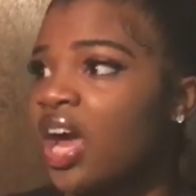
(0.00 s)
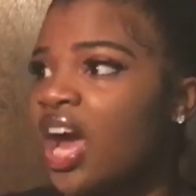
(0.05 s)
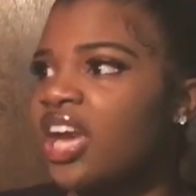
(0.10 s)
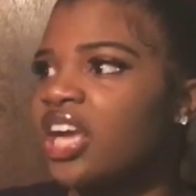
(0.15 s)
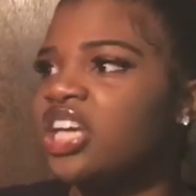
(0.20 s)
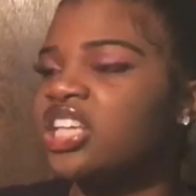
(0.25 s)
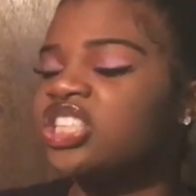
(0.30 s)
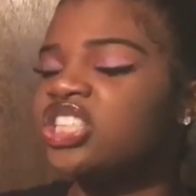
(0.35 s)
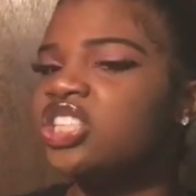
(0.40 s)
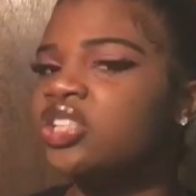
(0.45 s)

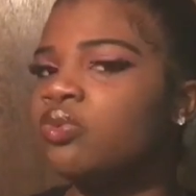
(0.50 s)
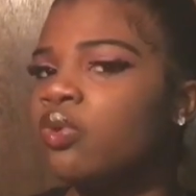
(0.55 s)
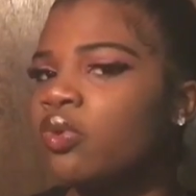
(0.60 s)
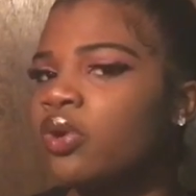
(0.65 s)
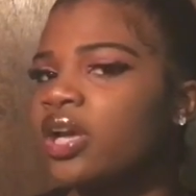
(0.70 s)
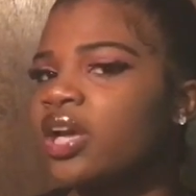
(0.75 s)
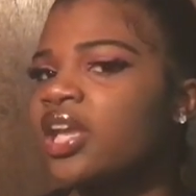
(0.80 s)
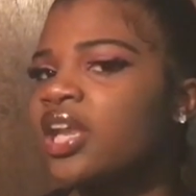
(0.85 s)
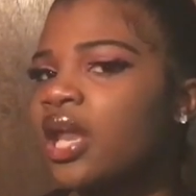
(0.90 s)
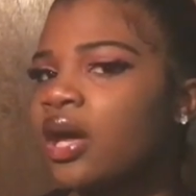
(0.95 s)
I guess she
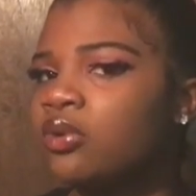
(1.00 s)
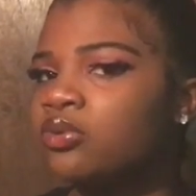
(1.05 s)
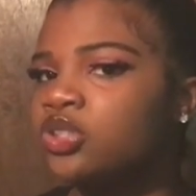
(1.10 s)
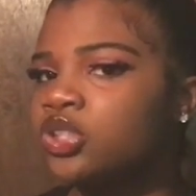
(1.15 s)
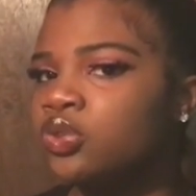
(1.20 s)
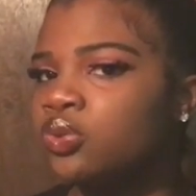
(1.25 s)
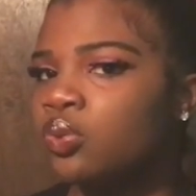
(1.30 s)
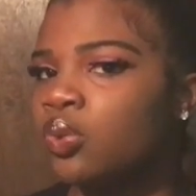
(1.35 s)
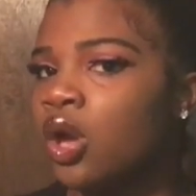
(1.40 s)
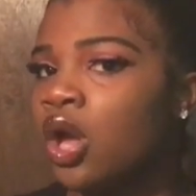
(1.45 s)
wanted clout
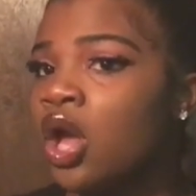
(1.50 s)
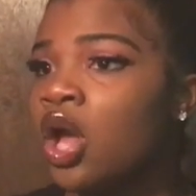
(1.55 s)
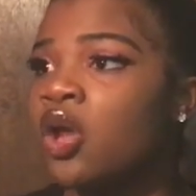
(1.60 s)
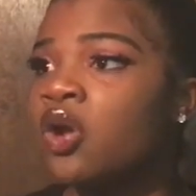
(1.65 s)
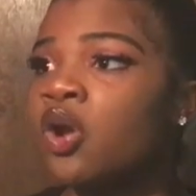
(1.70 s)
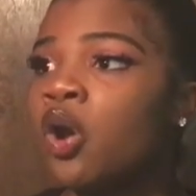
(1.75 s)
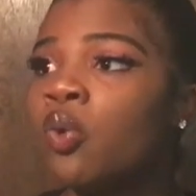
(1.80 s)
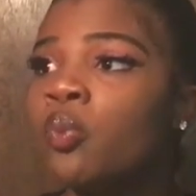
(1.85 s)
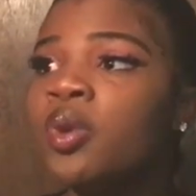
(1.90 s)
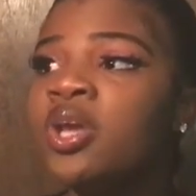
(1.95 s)
too.
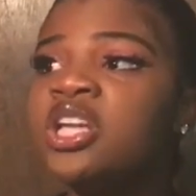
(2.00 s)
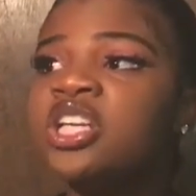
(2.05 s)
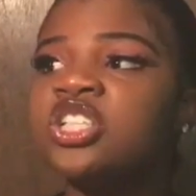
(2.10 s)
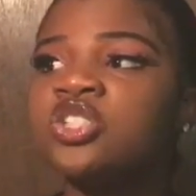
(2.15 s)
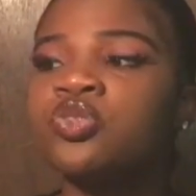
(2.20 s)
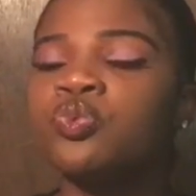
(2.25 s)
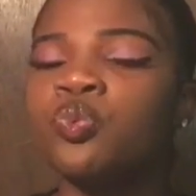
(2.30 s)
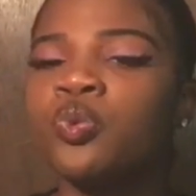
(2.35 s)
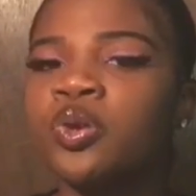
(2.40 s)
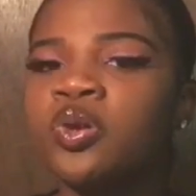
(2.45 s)
No, we
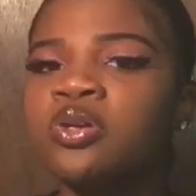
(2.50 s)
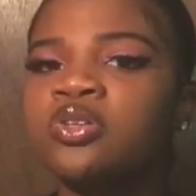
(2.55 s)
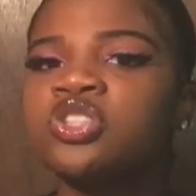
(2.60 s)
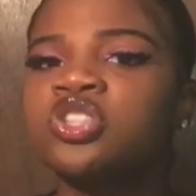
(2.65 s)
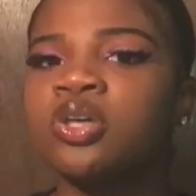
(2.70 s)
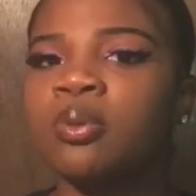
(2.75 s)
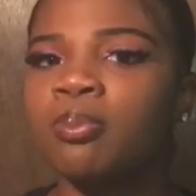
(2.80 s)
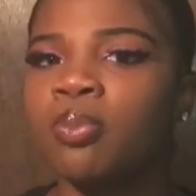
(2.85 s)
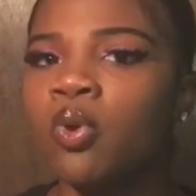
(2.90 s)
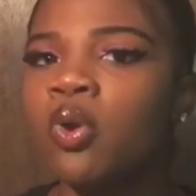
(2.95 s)
just real
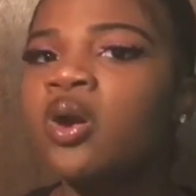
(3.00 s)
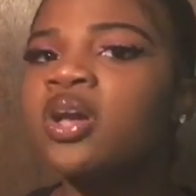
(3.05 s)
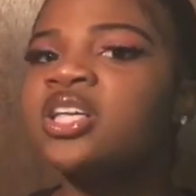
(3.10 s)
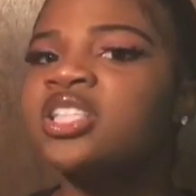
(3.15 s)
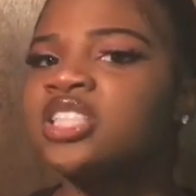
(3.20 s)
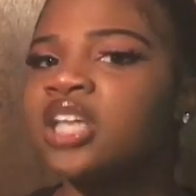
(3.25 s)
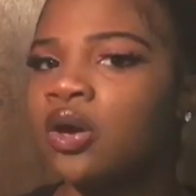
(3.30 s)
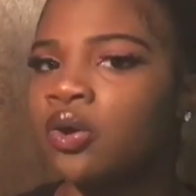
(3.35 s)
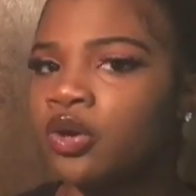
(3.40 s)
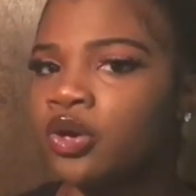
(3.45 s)

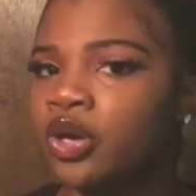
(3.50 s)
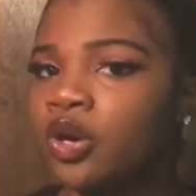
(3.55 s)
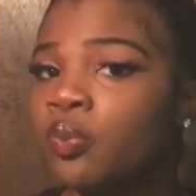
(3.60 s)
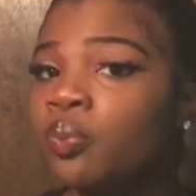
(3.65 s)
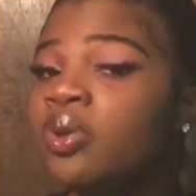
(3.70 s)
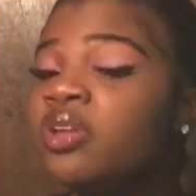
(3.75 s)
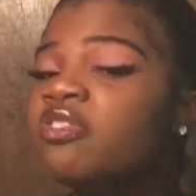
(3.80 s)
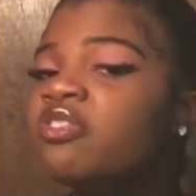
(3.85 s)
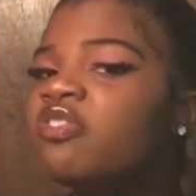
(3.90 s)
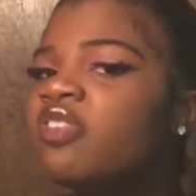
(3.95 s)
supporters out here and
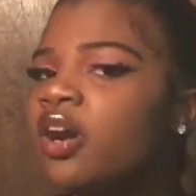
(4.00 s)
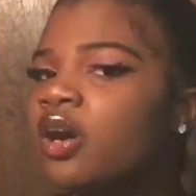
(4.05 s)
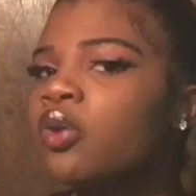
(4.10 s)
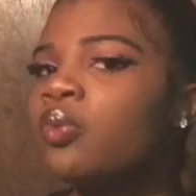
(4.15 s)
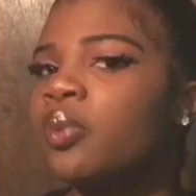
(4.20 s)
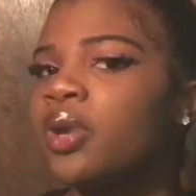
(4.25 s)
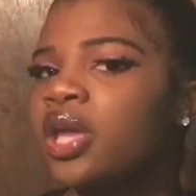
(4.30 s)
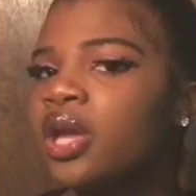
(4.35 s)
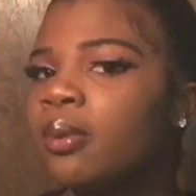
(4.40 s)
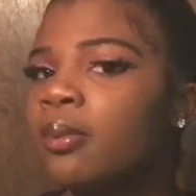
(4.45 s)
we
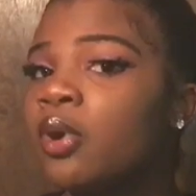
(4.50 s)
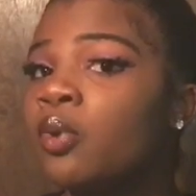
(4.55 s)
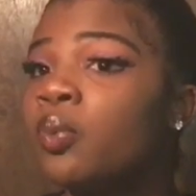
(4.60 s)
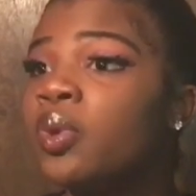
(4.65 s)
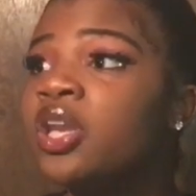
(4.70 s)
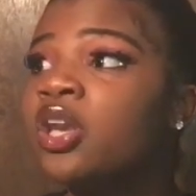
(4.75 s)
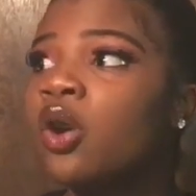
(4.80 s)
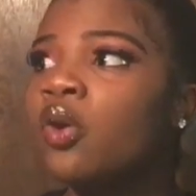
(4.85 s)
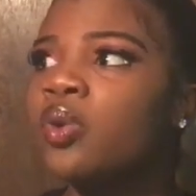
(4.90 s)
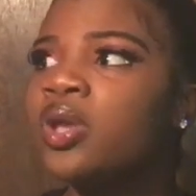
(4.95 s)
fuck with him and
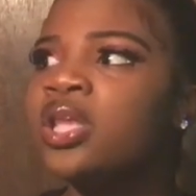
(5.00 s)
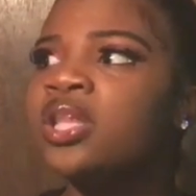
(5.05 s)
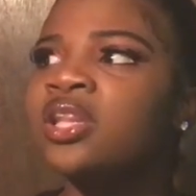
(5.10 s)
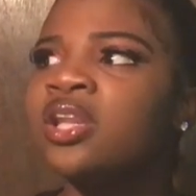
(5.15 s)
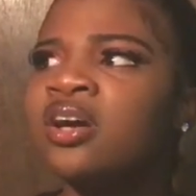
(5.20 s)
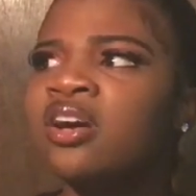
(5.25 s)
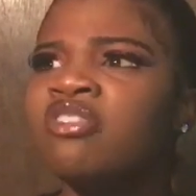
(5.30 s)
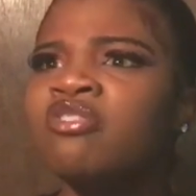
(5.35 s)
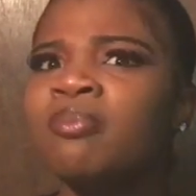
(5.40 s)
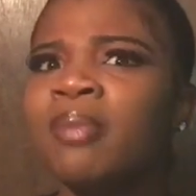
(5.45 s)
we know he
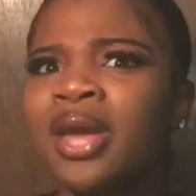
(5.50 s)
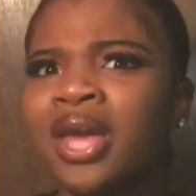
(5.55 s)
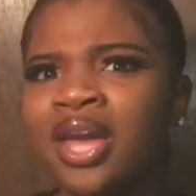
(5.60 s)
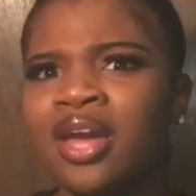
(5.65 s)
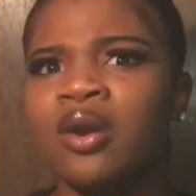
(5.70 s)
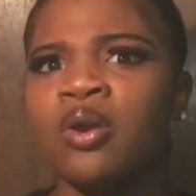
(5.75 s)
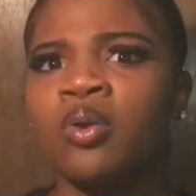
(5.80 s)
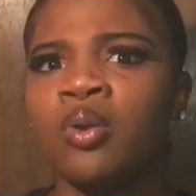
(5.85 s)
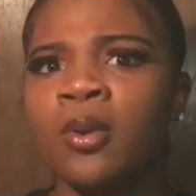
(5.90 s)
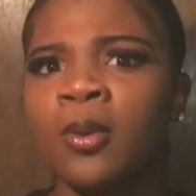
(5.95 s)
love
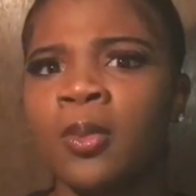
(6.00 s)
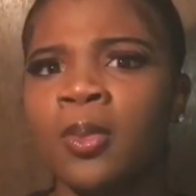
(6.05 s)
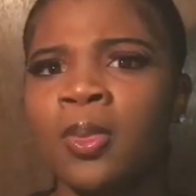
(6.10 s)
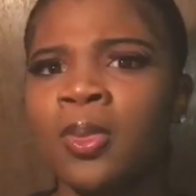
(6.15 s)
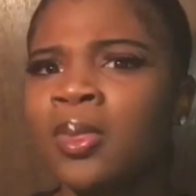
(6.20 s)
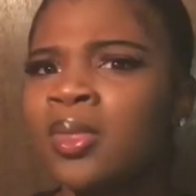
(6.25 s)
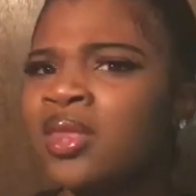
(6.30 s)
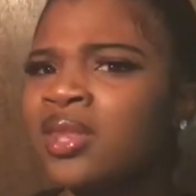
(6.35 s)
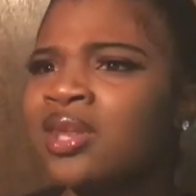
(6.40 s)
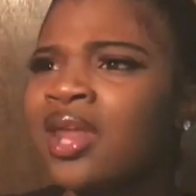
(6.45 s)
Mel.
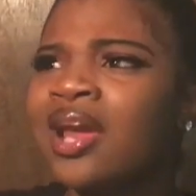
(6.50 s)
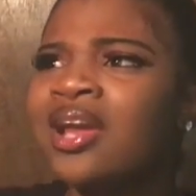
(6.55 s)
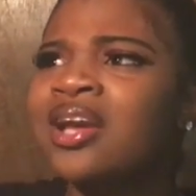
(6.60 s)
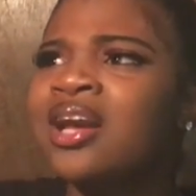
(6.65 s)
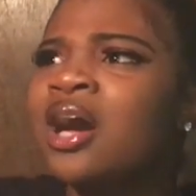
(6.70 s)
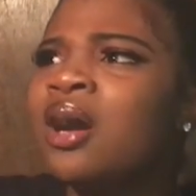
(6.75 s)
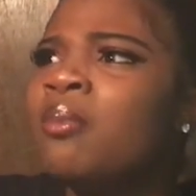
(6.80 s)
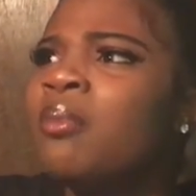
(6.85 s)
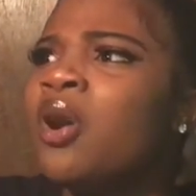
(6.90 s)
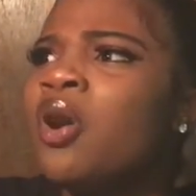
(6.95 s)
Like,
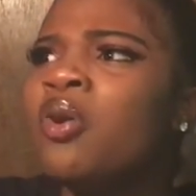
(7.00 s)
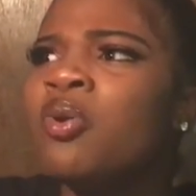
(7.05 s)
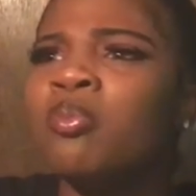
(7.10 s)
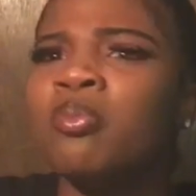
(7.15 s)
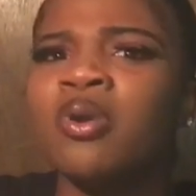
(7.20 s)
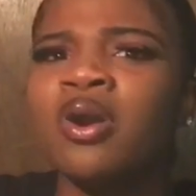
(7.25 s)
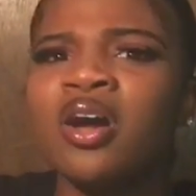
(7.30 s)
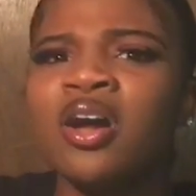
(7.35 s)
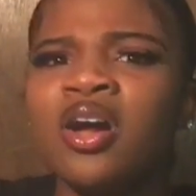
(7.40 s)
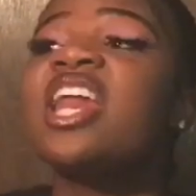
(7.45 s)
come on,
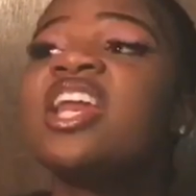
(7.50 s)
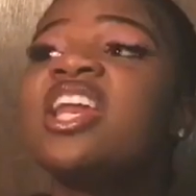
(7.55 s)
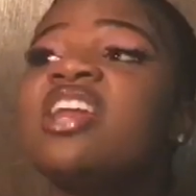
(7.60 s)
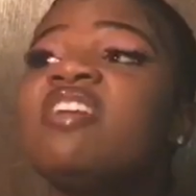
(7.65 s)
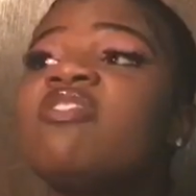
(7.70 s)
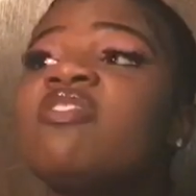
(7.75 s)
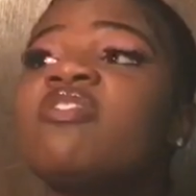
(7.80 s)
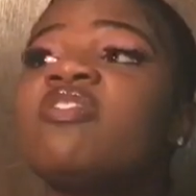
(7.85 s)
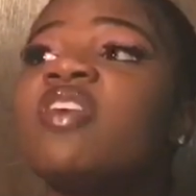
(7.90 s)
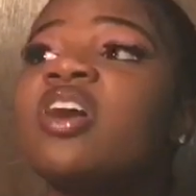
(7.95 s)
bro. That didn't
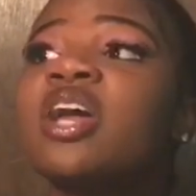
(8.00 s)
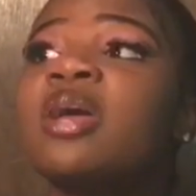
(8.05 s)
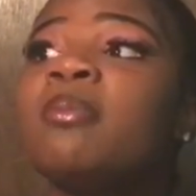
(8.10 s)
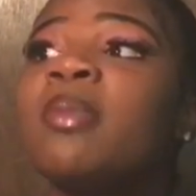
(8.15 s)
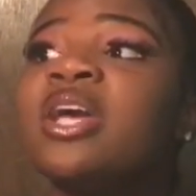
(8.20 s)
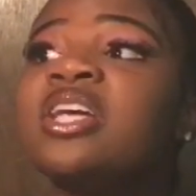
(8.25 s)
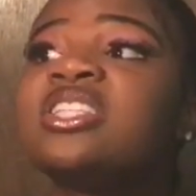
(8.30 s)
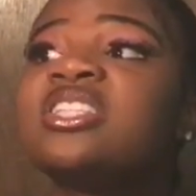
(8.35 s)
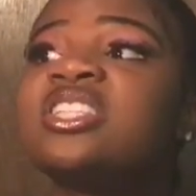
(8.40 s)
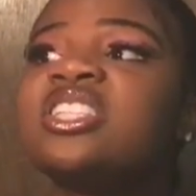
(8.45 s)
even fucking
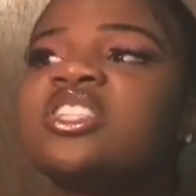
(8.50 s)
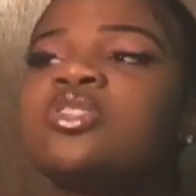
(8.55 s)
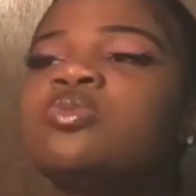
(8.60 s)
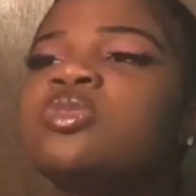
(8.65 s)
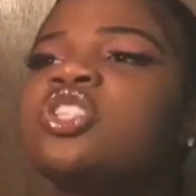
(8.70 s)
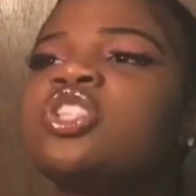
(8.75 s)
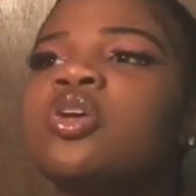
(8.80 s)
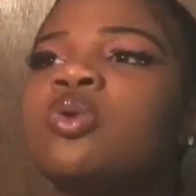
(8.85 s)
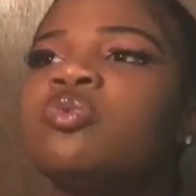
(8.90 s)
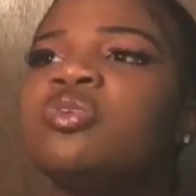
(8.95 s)
make sense
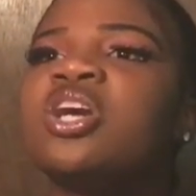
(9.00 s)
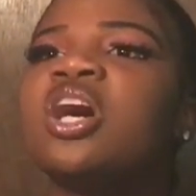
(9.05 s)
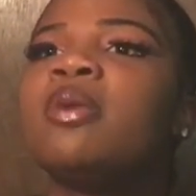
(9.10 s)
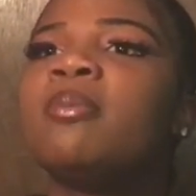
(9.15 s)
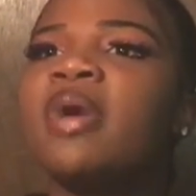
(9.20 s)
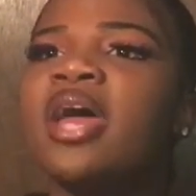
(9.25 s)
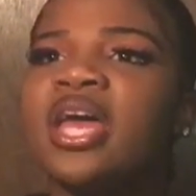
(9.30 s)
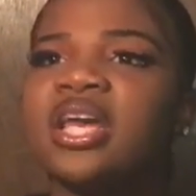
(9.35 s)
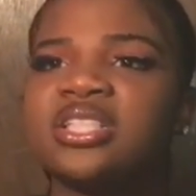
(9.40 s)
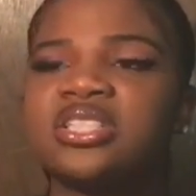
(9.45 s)
with your
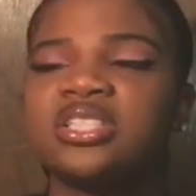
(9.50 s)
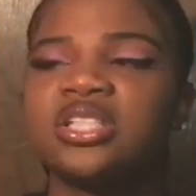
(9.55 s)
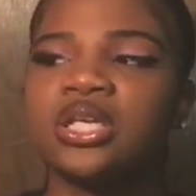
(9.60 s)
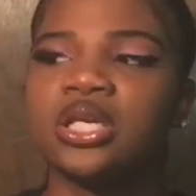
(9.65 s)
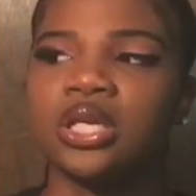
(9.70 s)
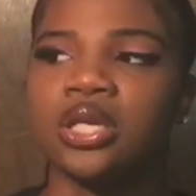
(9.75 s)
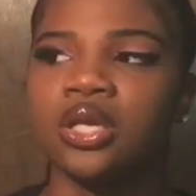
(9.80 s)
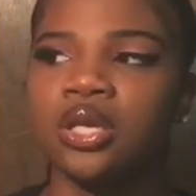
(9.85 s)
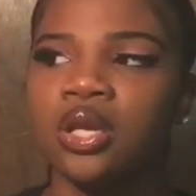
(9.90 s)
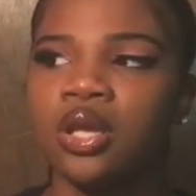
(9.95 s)
dumb ass
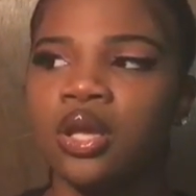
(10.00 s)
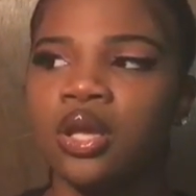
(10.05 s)
said.